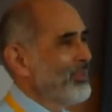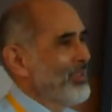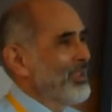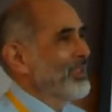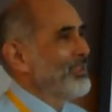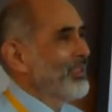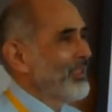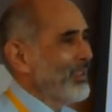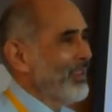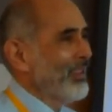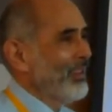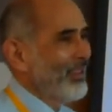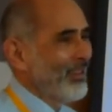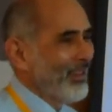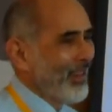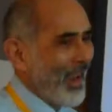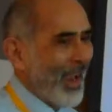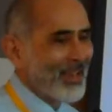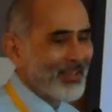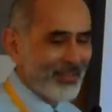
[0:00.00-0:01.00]
just
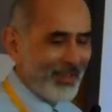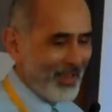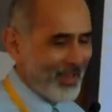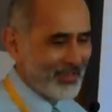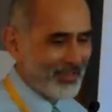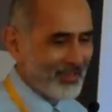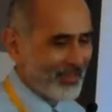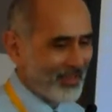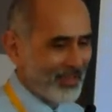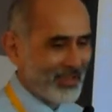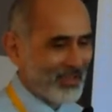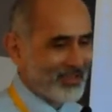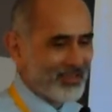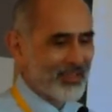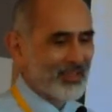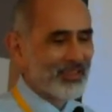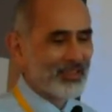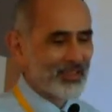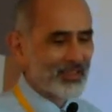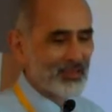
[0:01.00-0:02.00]
analyzing it
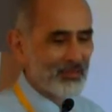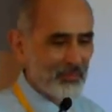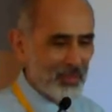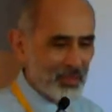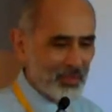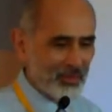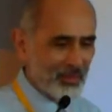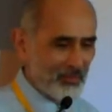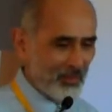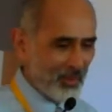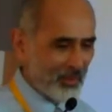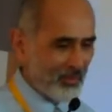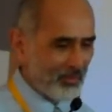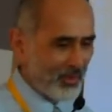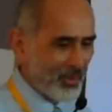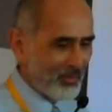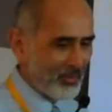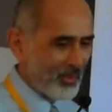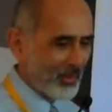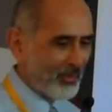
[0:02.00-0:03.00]
is a tremendous amount
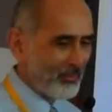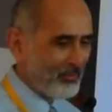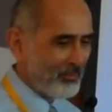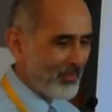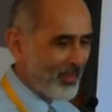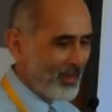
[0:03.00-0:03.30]
of effort.